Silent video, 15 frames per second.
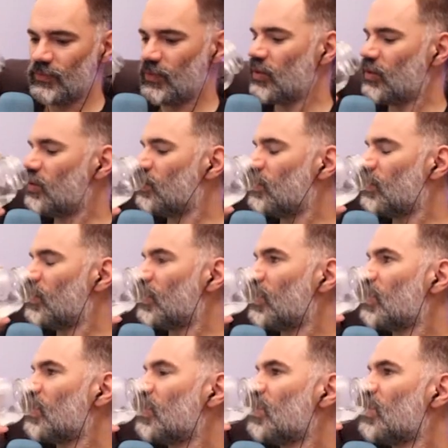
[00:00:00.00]

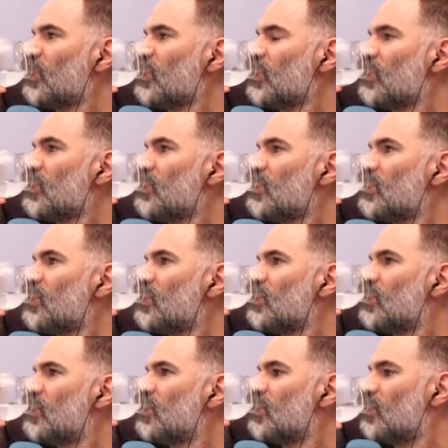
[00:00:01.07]

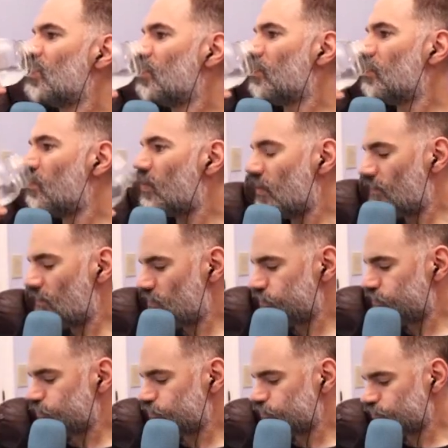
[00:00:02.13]

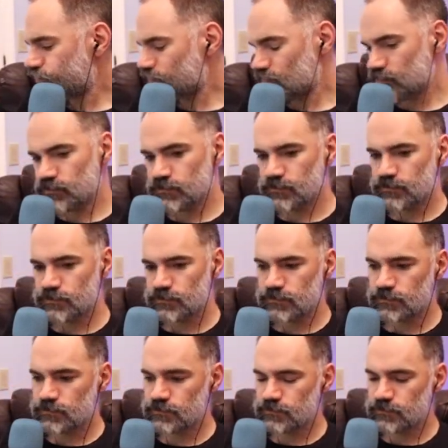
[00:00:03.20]

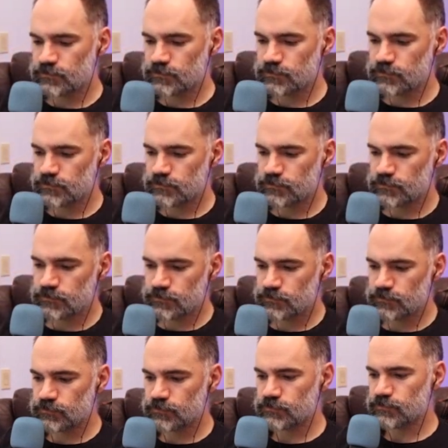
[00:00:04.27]

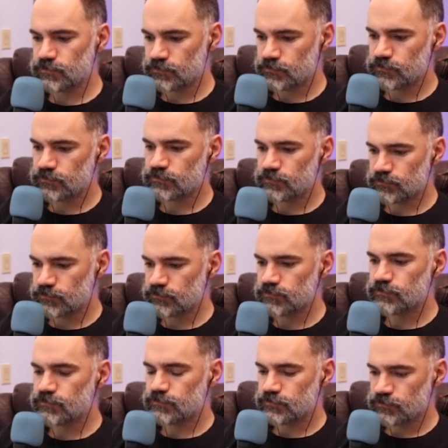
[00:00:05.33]

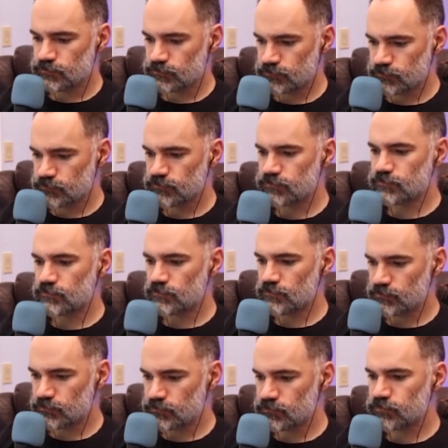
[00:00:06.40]

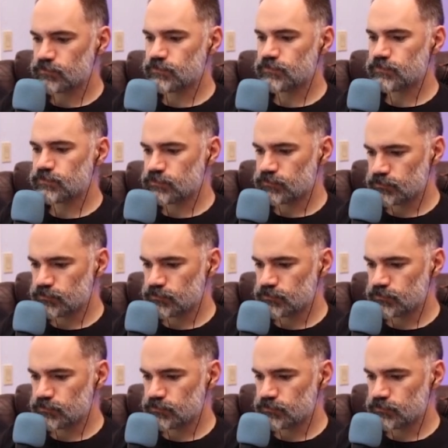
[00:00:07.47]
The person shown says nothing.